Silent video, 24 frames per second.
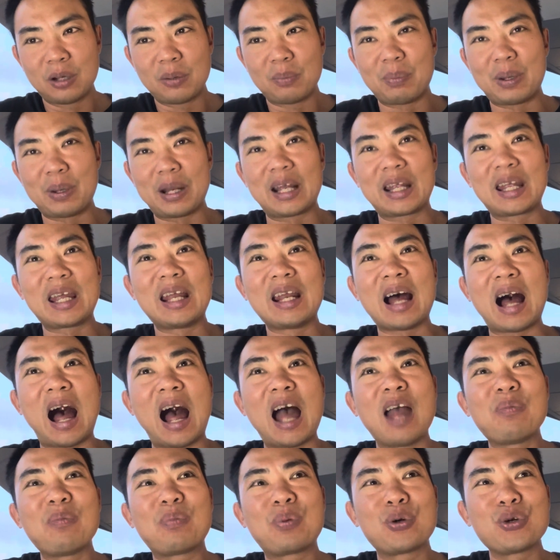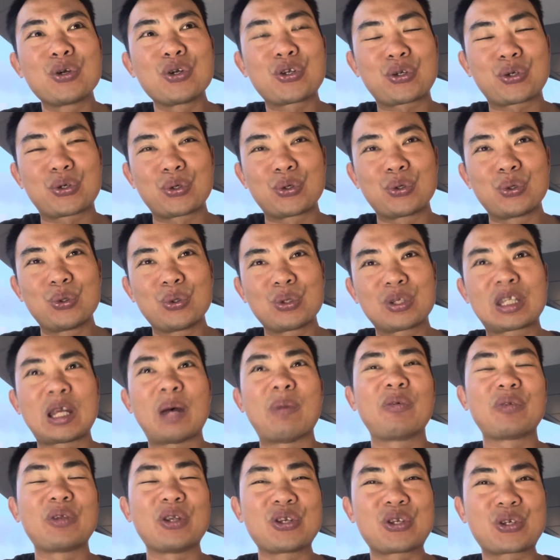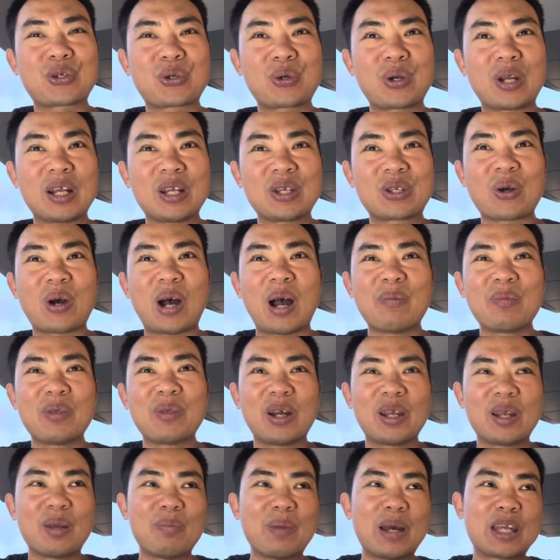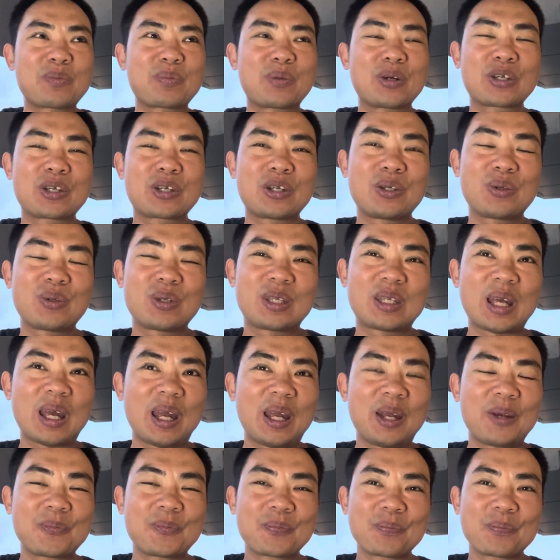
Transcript: But again, I push through some of the strain, so I'm not the best person to say.